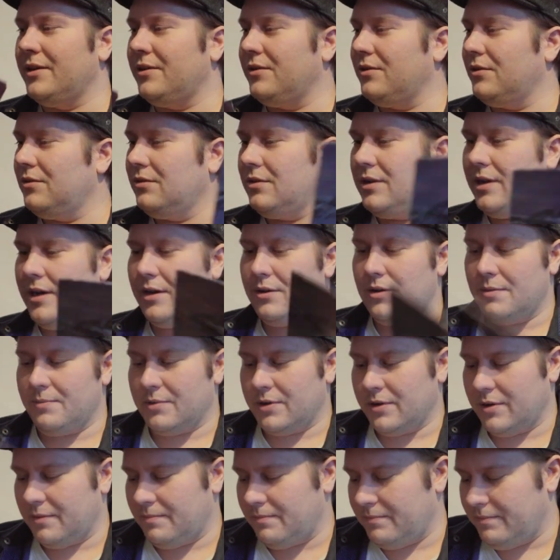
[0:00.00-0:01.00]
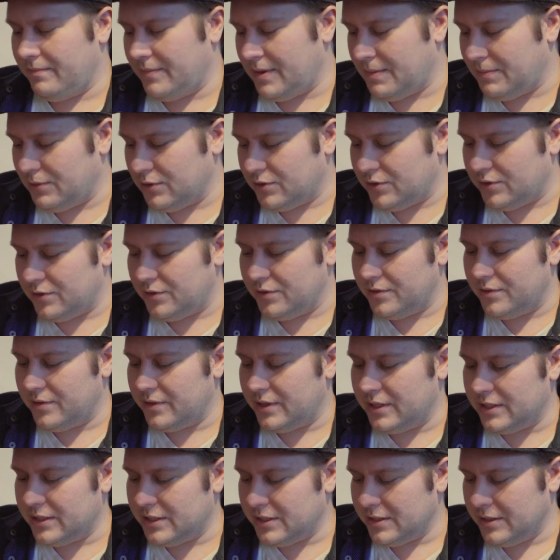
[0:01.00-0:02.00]
I don't know how I'm gonna be able to do
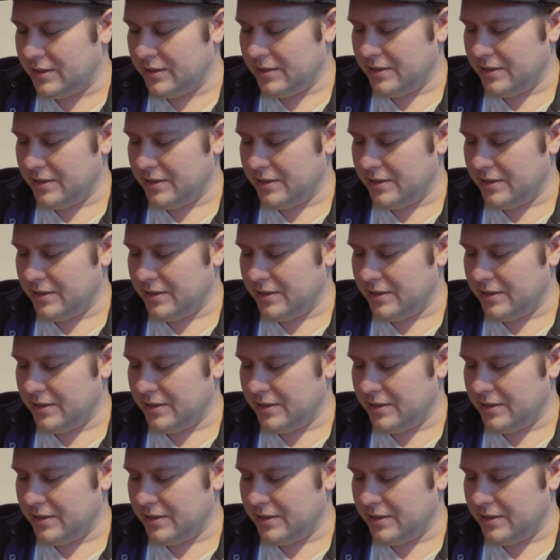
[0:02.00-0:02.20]
this.